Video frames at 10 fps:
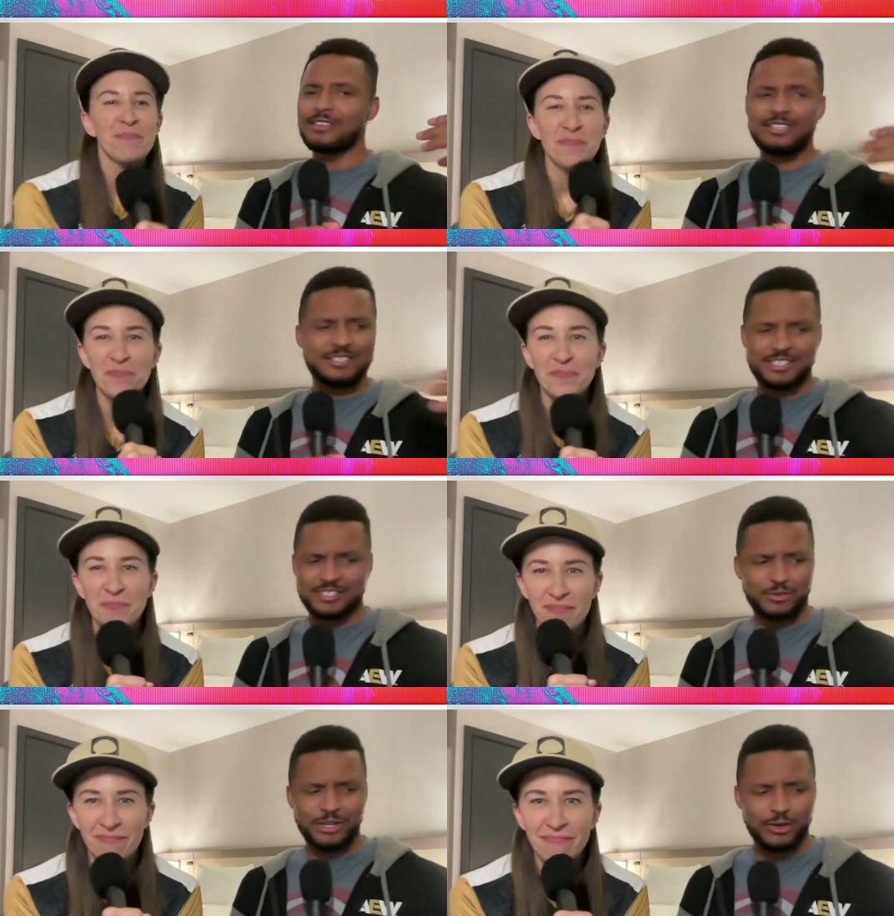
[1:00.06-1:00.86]
Speaker 1: this is
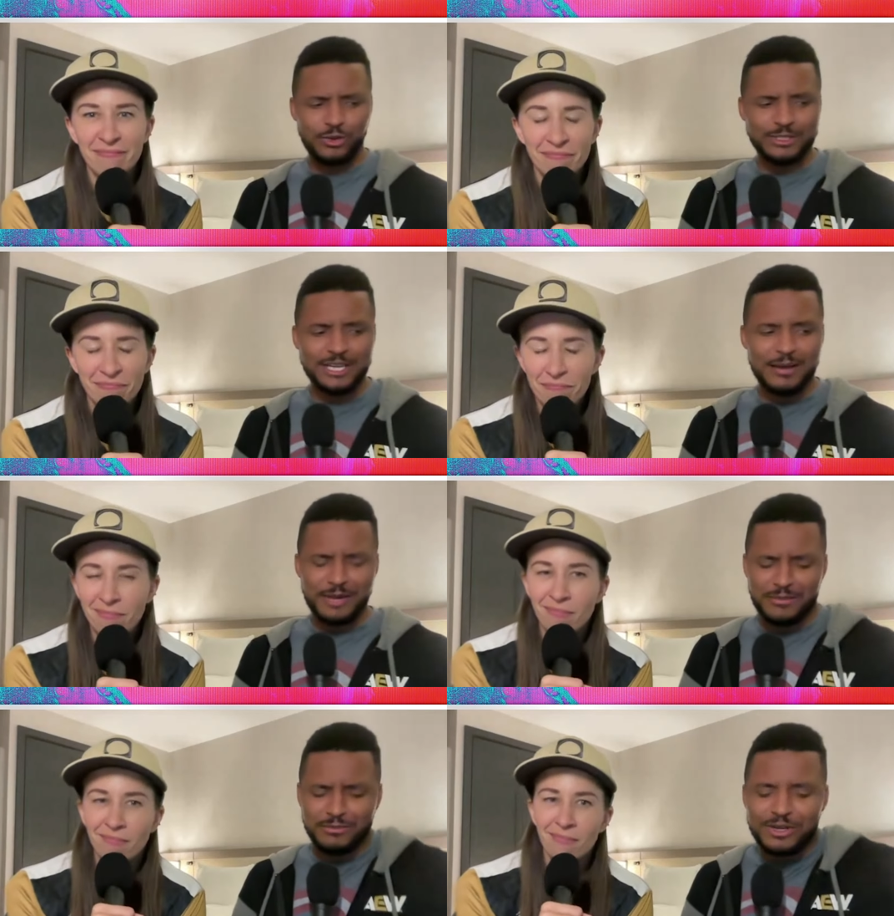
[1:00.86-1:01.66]
just a really cool time,
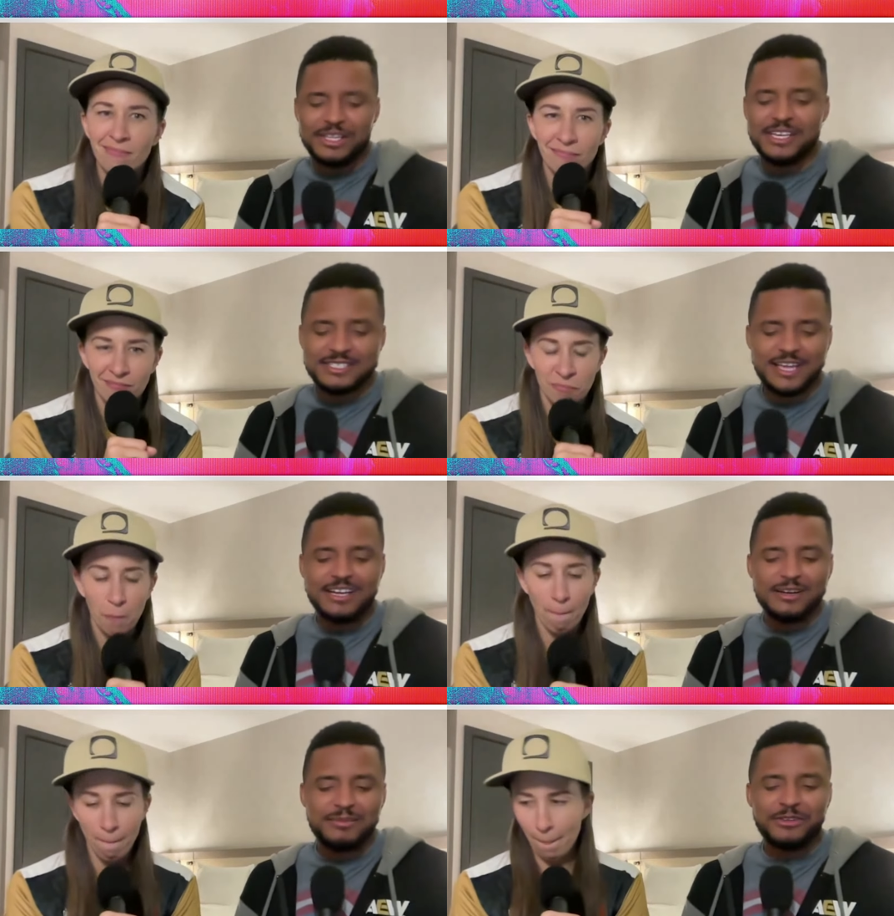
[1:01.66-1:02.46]
and I'm really
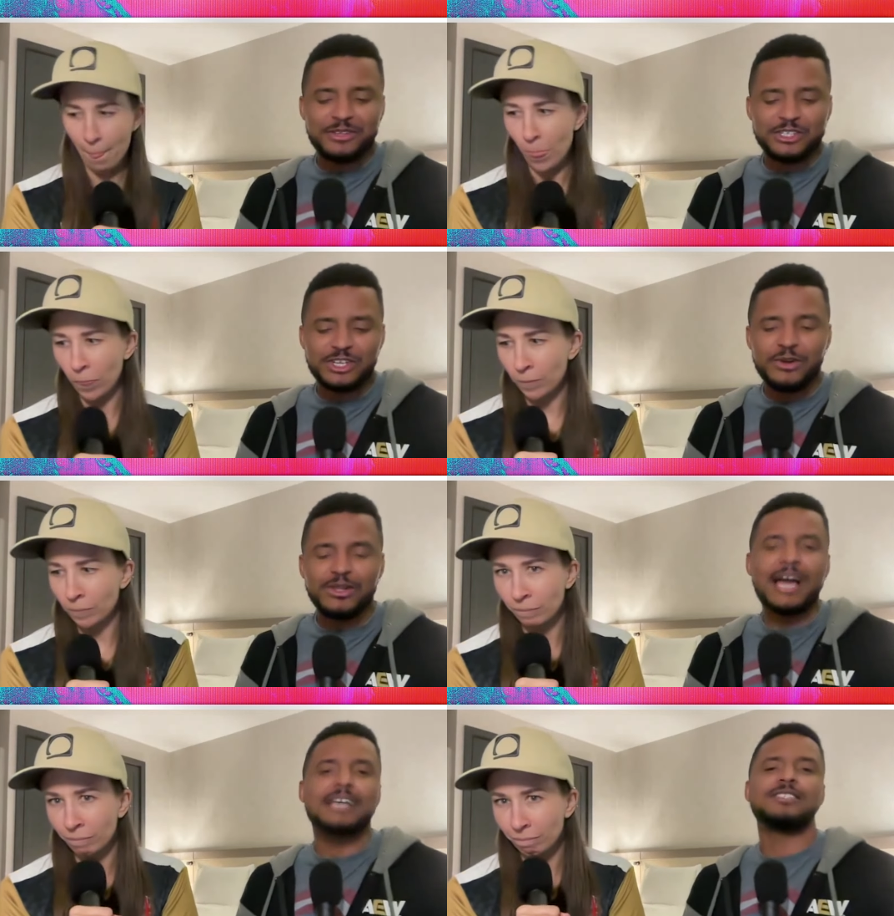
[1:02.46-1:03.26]
excited about this show.
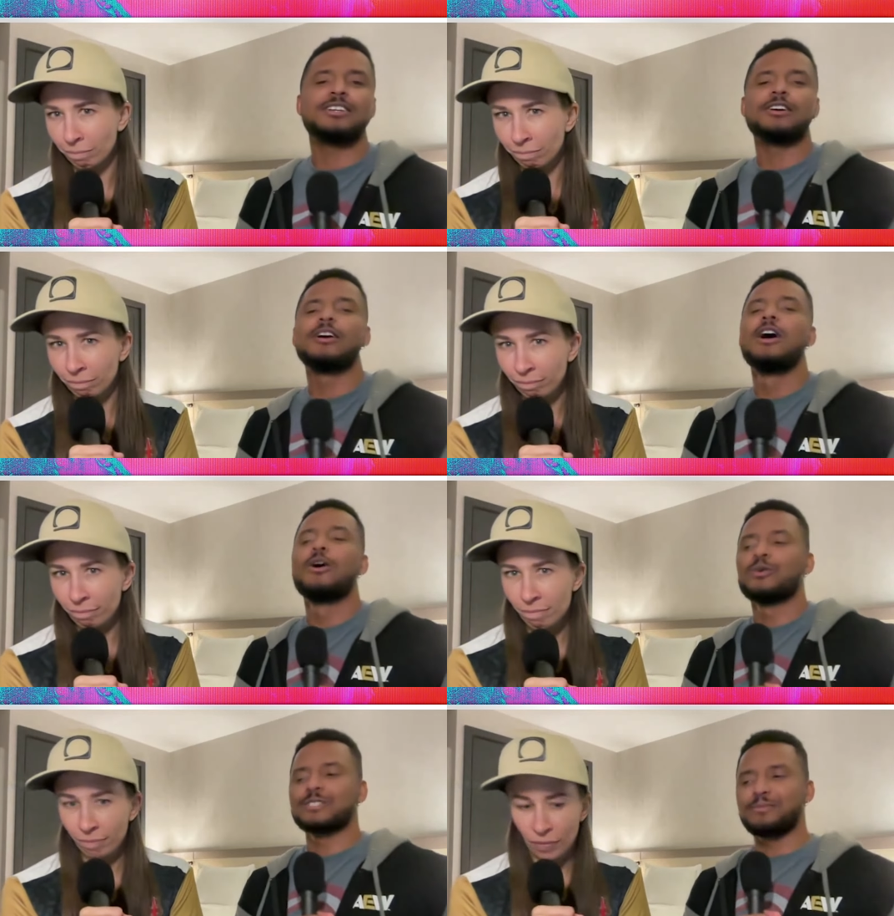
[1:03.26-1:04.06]
Last year
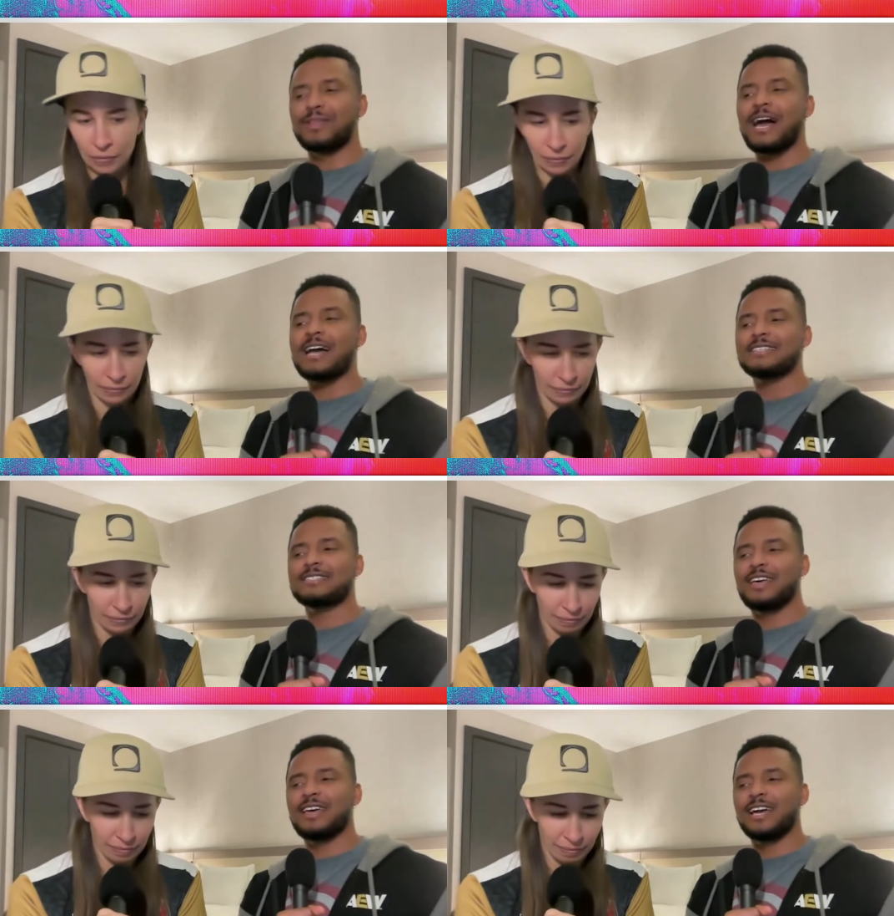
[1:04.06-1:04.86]
was a blast,
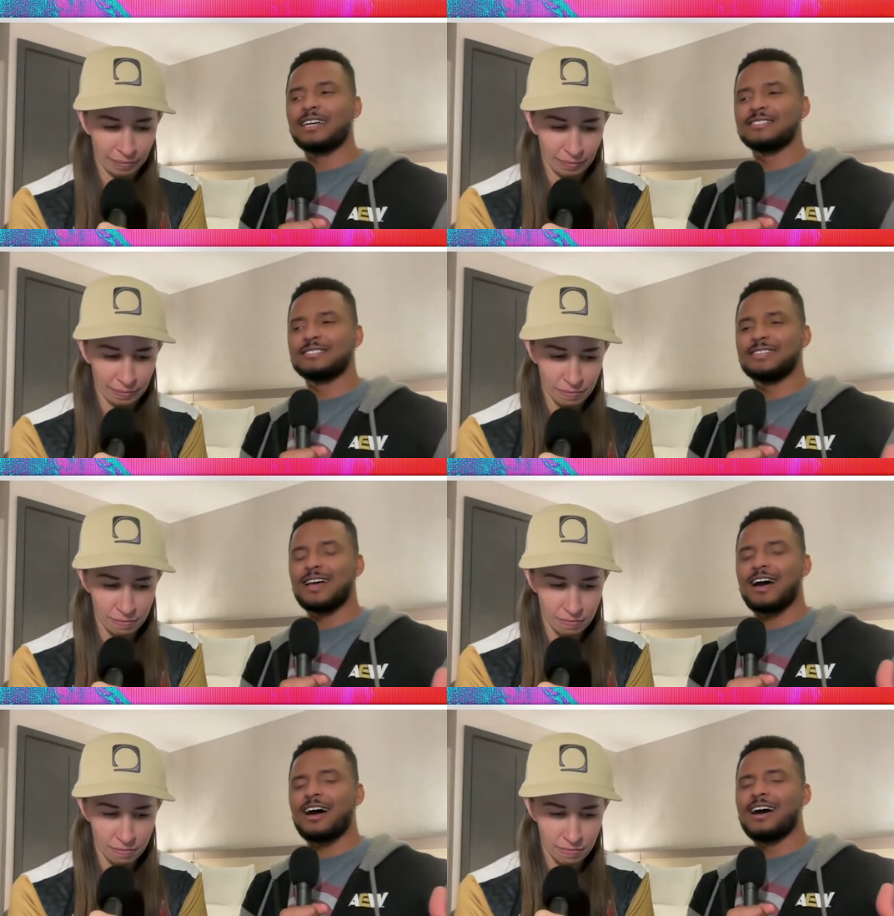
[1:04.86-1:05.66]
and
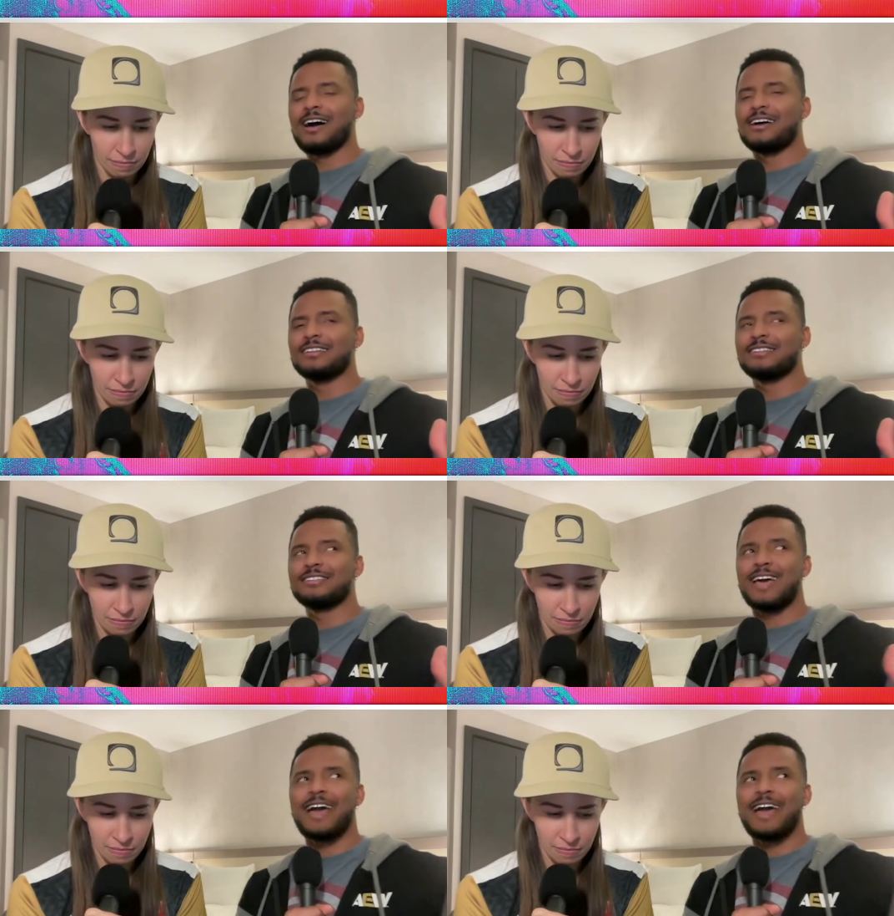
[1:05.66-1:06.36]
uh, to